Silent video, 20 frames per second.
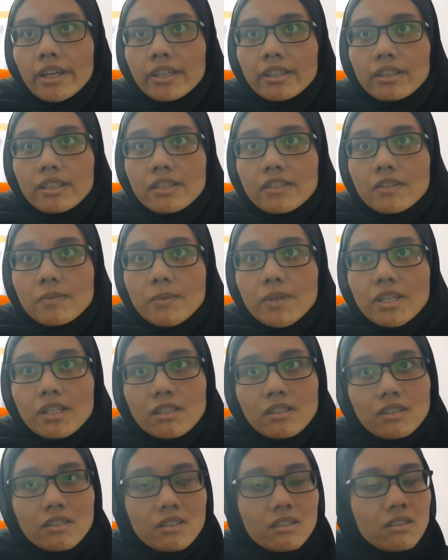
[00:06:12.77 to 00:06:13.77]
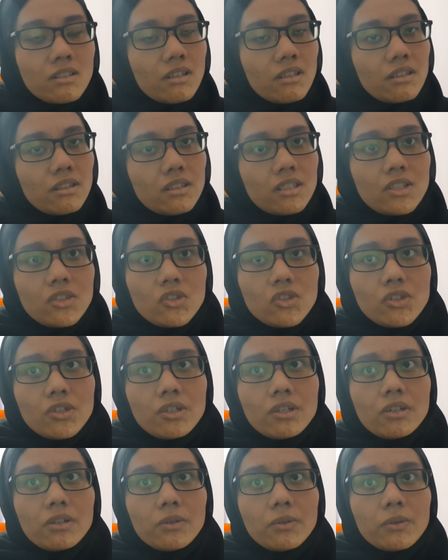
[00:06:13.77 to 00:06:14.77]
This means
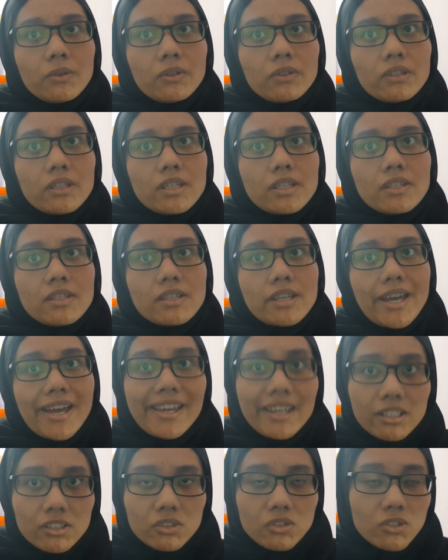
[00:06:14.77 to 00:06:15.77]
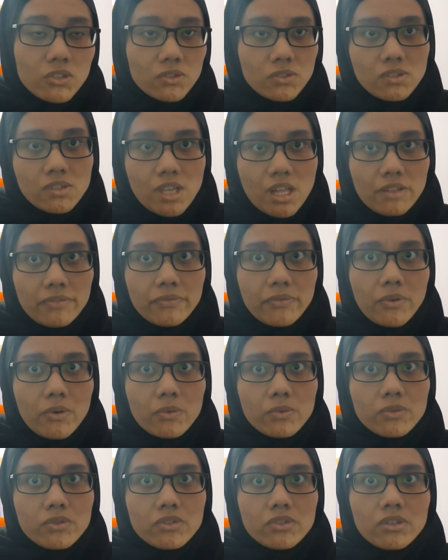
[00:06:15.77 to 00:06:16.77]
teachers who decide to use cell
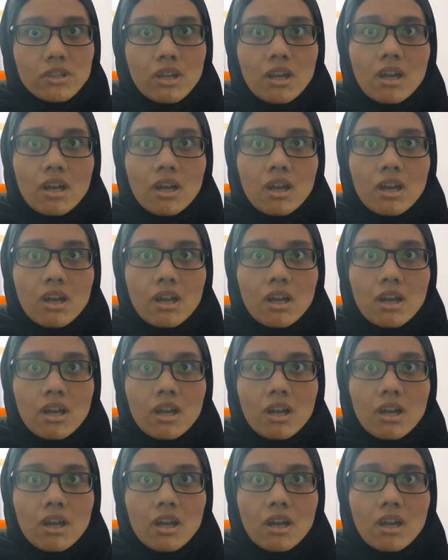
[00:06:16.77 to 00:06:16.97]
phones